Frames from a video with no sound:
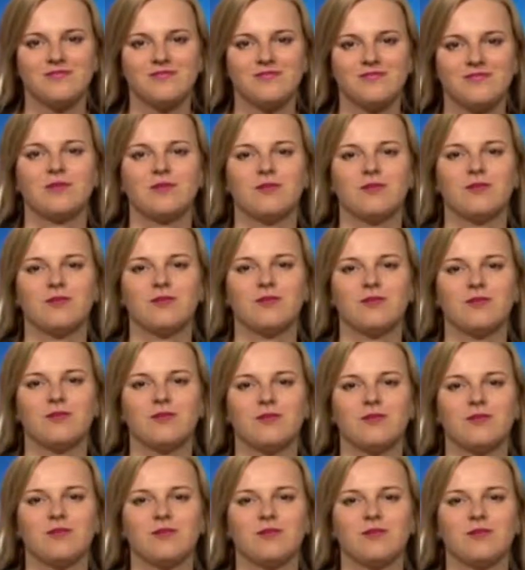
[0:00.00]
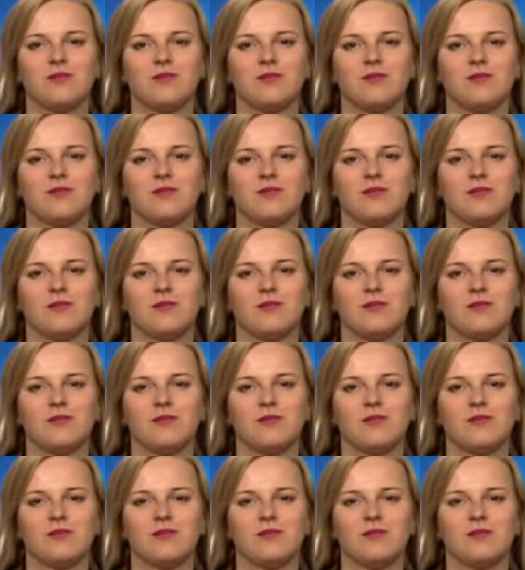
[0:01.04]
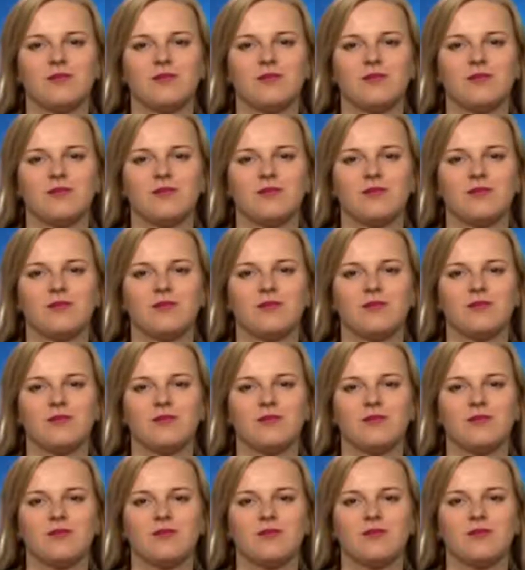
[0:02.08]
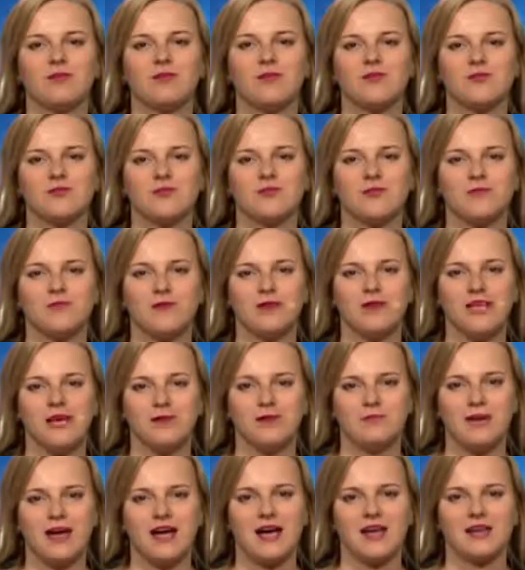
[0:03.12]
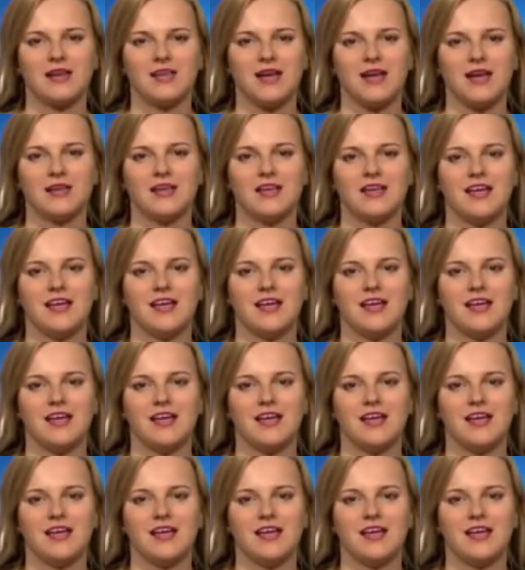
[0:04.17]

The LRAD 100X also has the capability to produce the piercing noise,